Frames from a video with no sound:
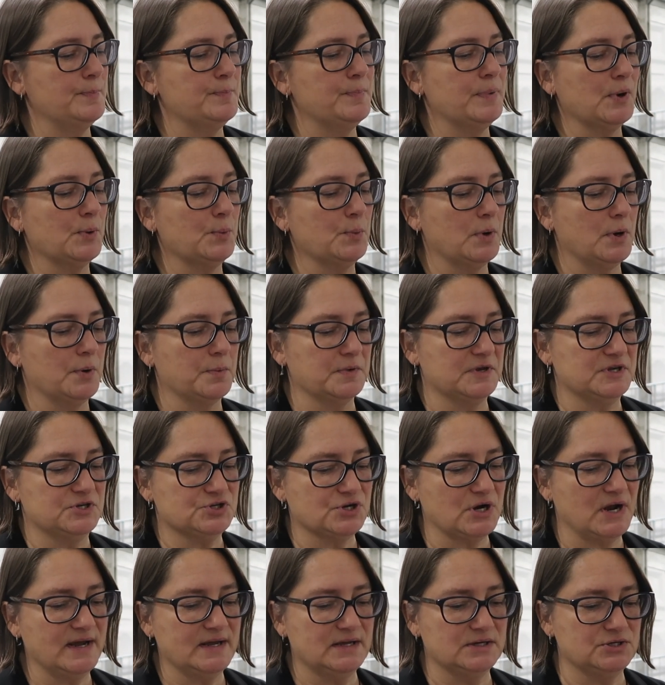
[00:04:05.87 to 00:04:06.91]
But what we
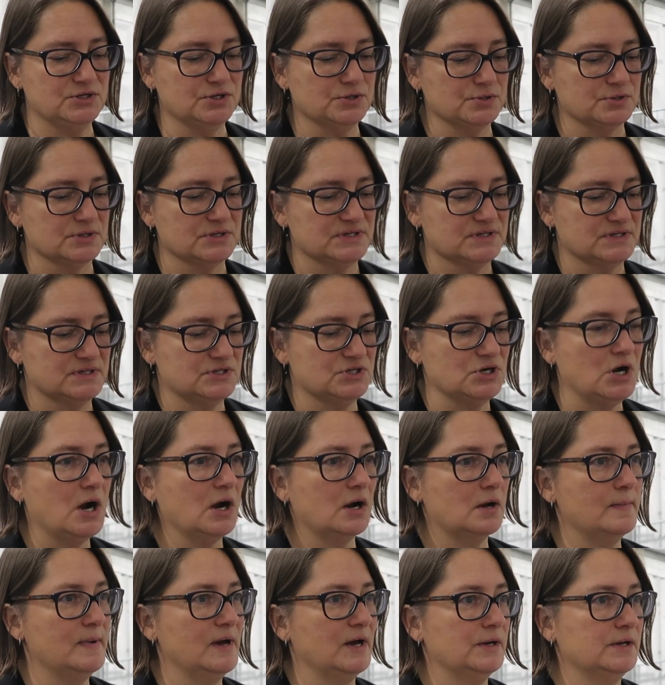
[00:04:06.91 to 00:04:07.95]
try and do is
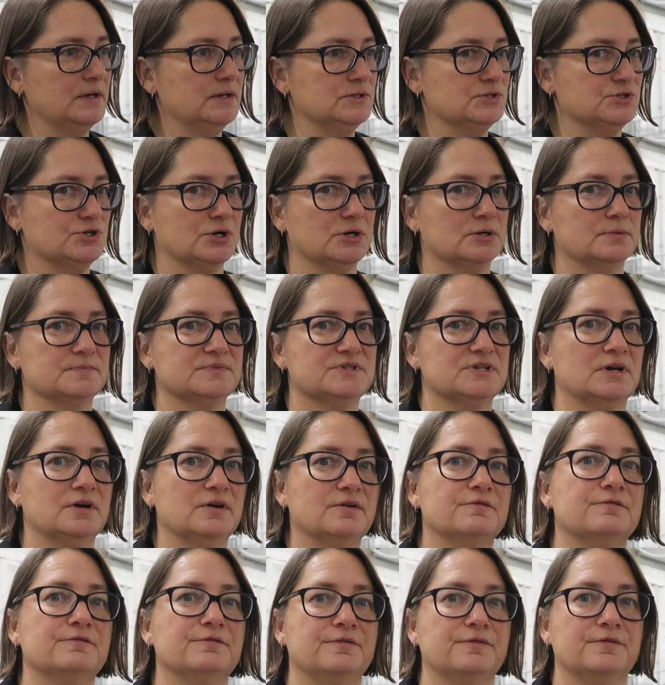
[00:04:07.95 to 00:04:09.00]
talk about it in terms
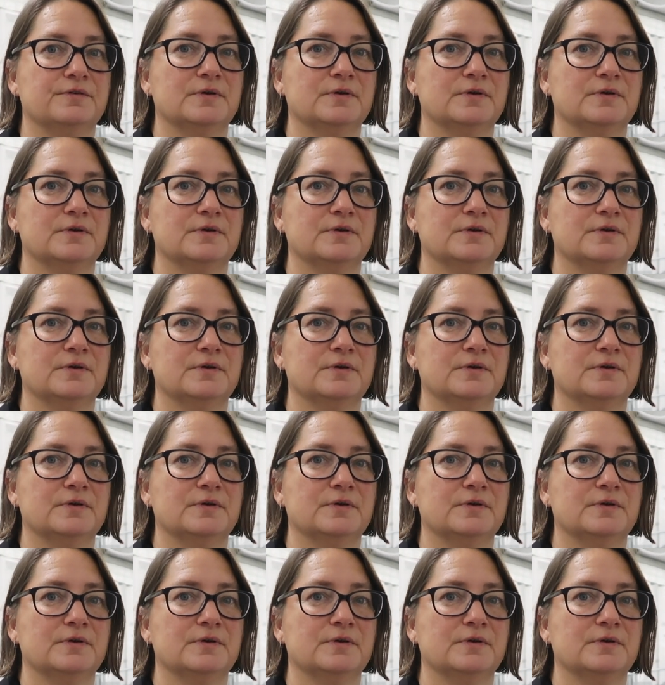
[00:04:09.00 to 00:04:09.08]
of